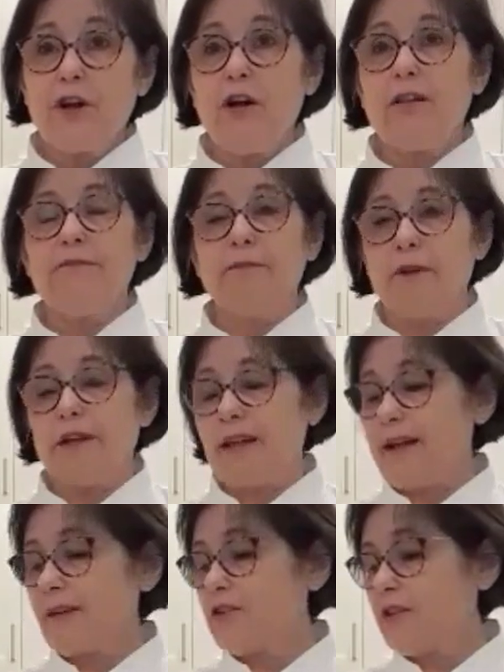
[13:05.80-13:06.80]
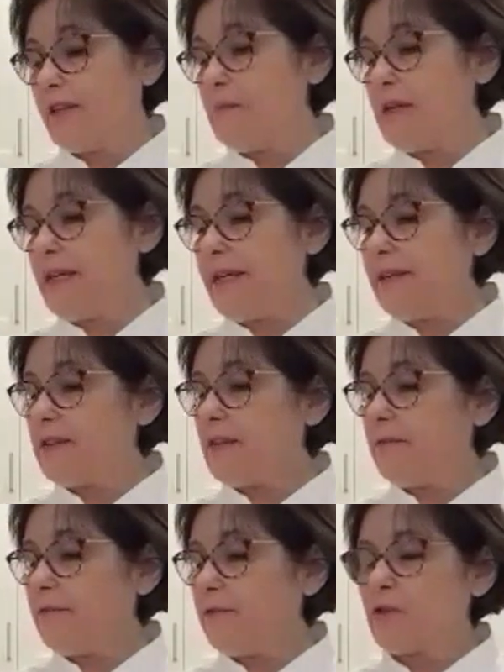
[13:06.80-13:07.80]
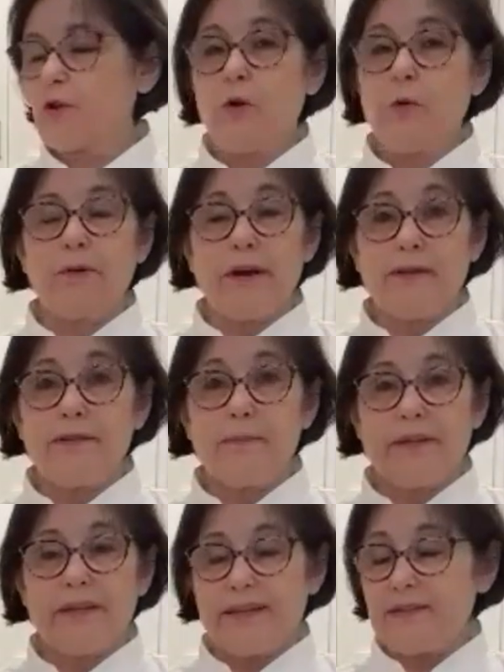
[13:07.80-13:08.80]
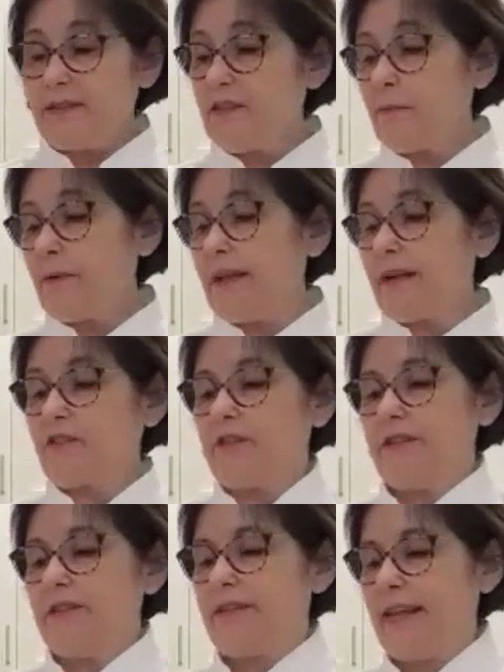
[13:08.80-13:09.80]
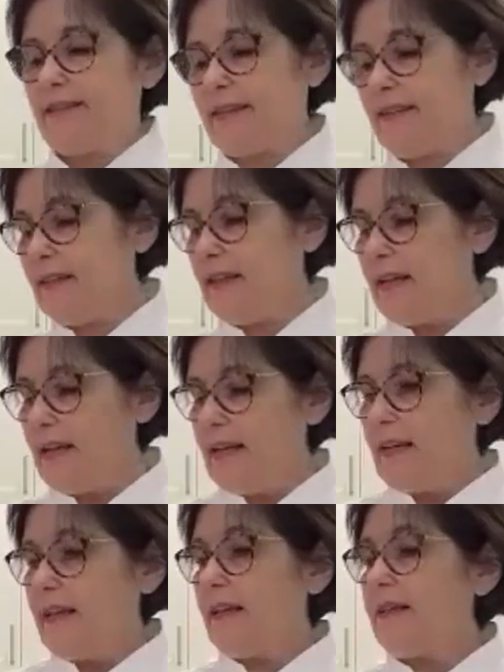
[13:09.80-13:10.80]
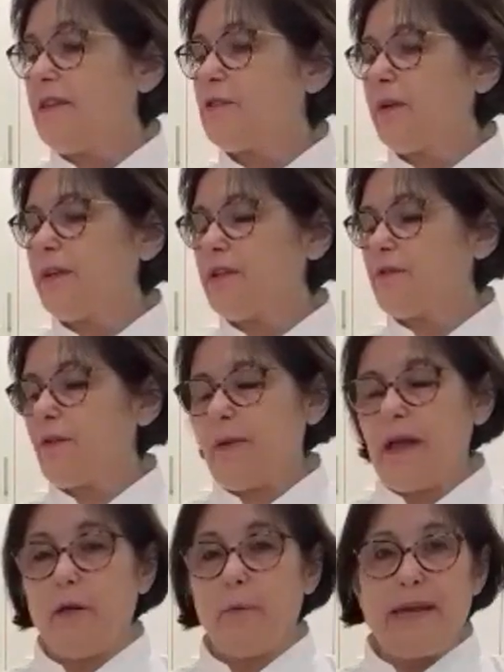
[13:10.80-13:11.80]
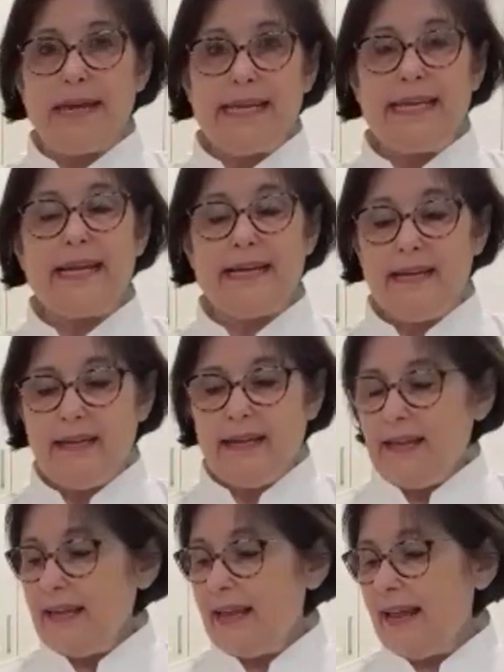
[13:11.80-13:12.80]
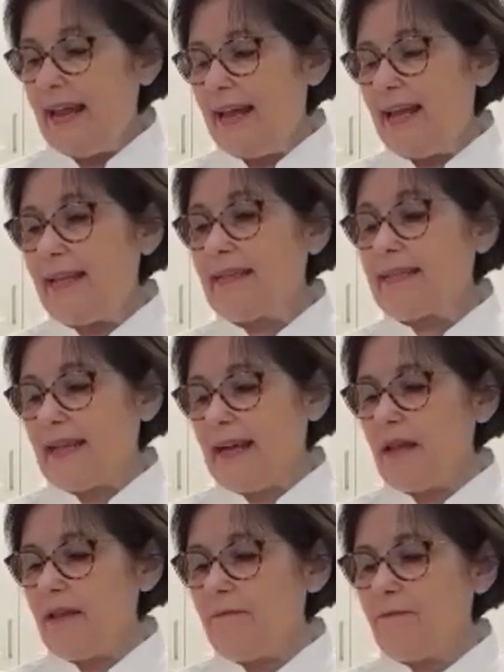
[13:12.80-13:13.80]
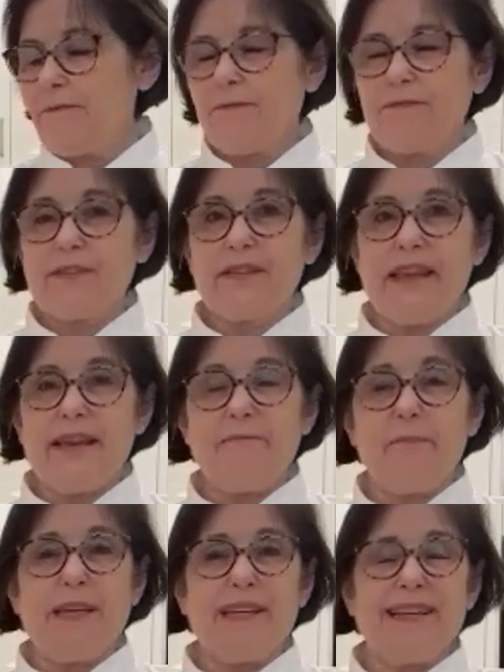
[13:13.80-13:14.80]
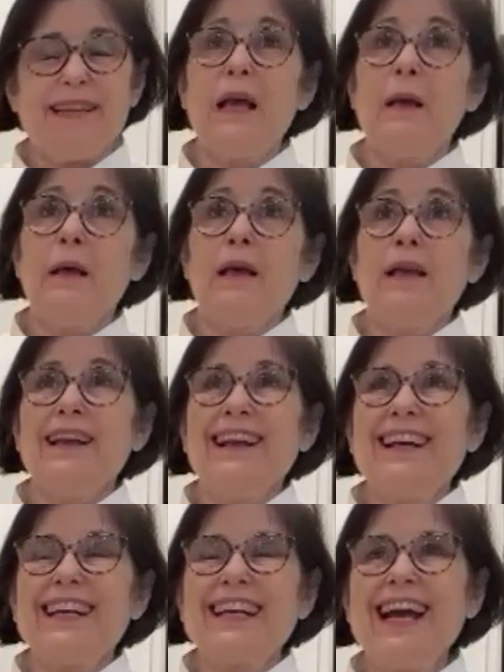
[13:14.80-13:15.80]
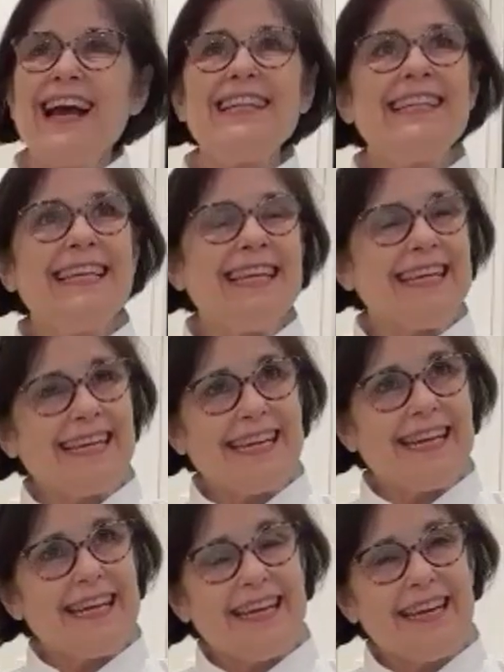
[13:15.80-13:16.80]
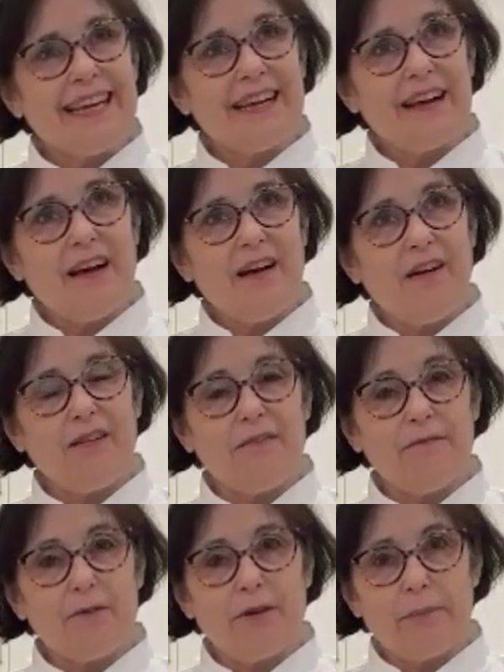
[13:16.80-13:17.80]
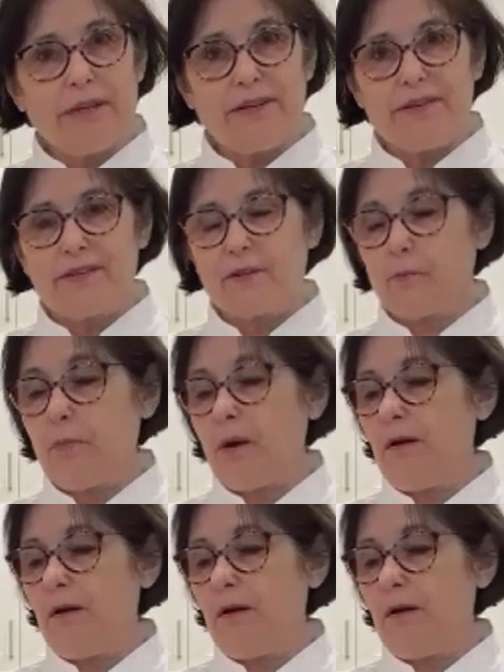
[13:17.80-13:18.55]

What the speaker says: olive oil actually means the first cold press, but this one actually says it. And this one is from Albania. And if they've been cutting olive oil because it's so